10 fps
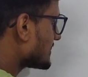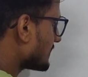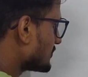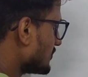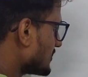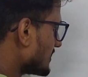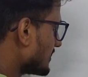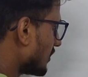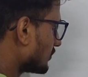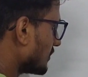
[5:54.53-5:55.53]
is substituted
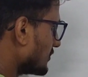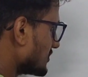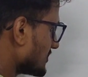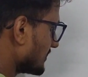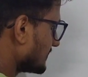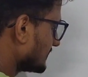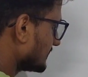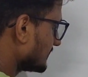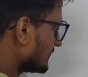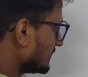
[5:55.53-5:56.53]
in the ortho position,
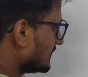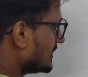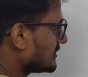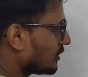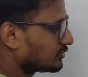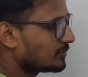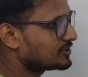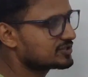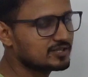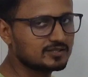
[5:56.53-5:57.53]
this is ortho
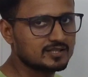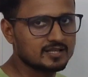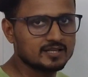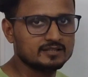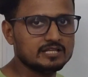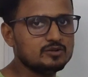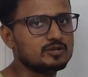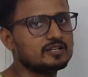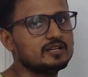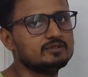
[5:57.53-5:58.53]
position, then
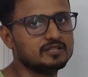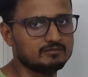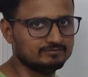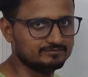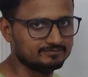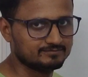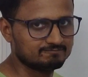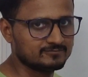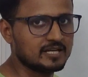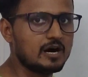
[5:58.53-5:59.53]
you can give the name.
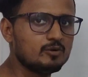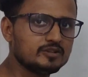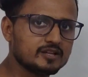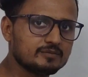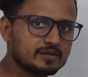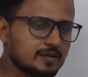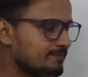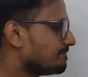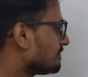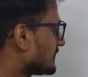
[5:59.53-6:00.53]
How will we give the name?